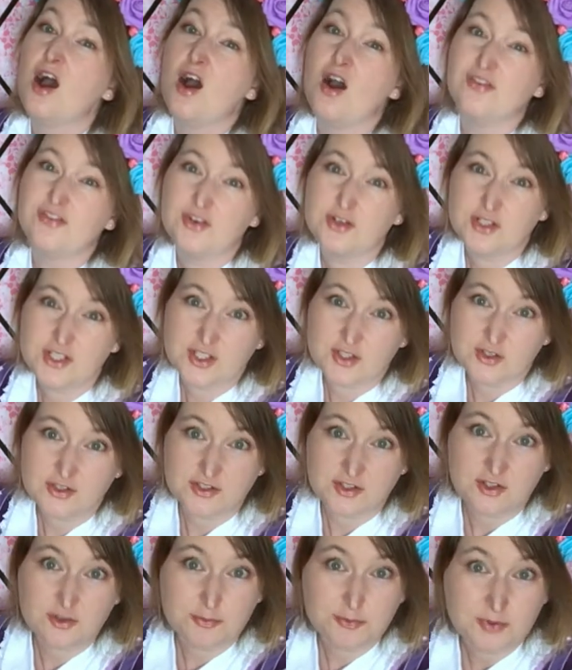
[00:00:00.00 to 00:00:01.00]
Of course,
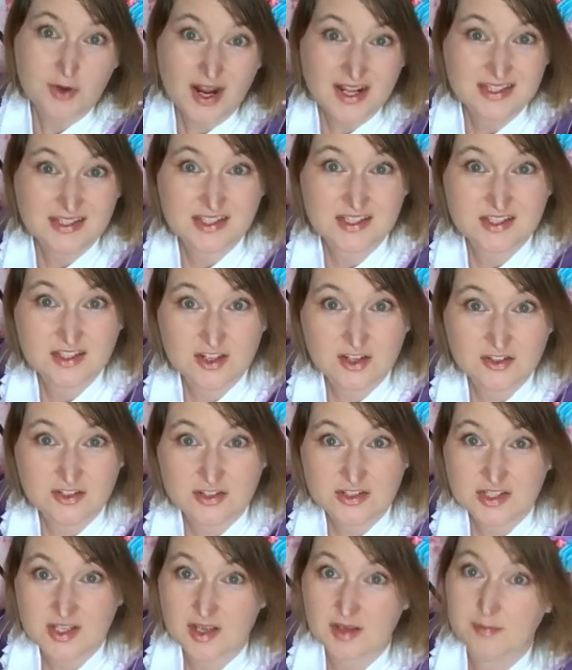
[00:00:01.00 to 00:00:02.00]
also the price is not
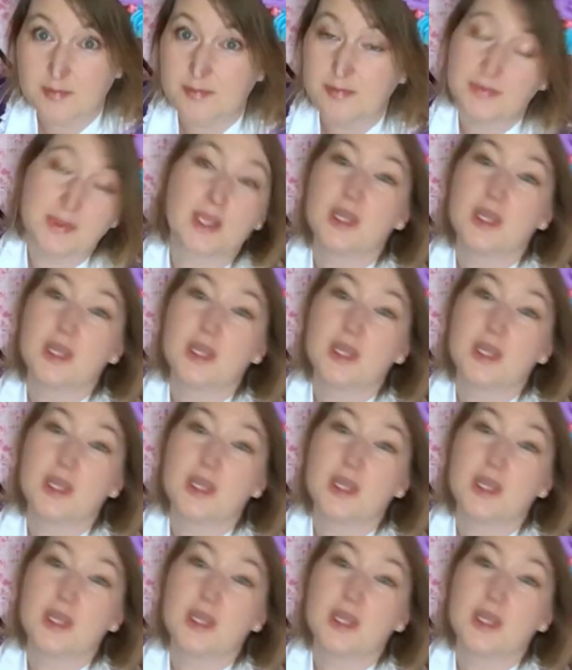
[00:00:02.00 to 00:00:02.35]
the same.